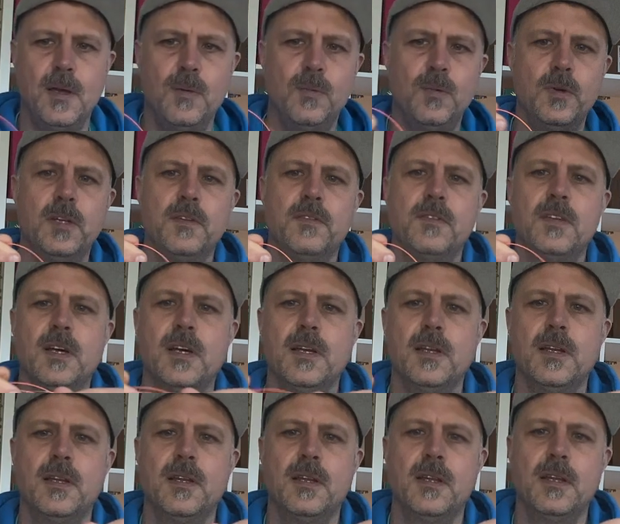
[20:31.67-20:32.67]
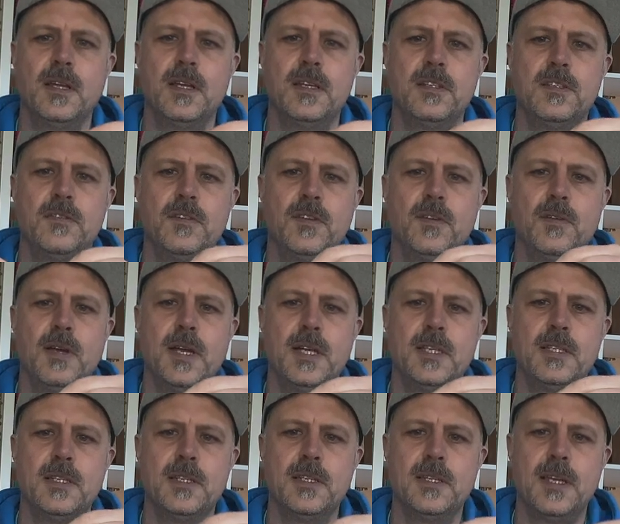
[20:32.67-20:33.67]
And what you've done is you've
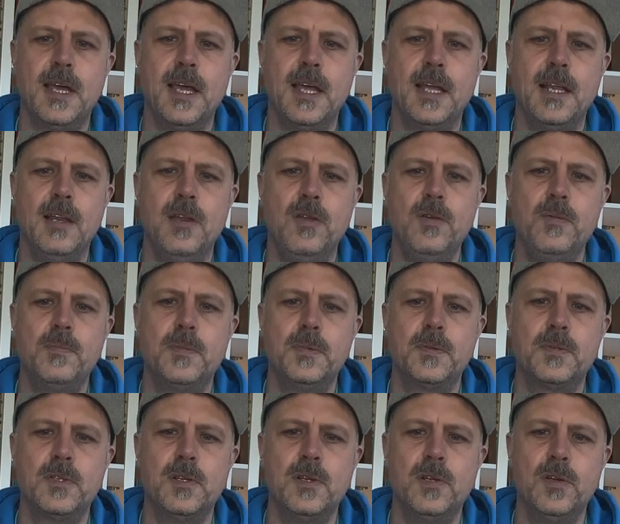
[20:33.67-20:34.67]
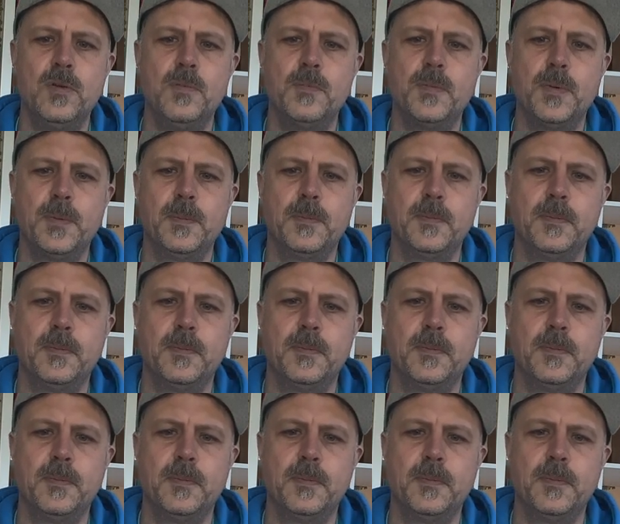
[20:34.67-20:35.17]
created a loop to loop.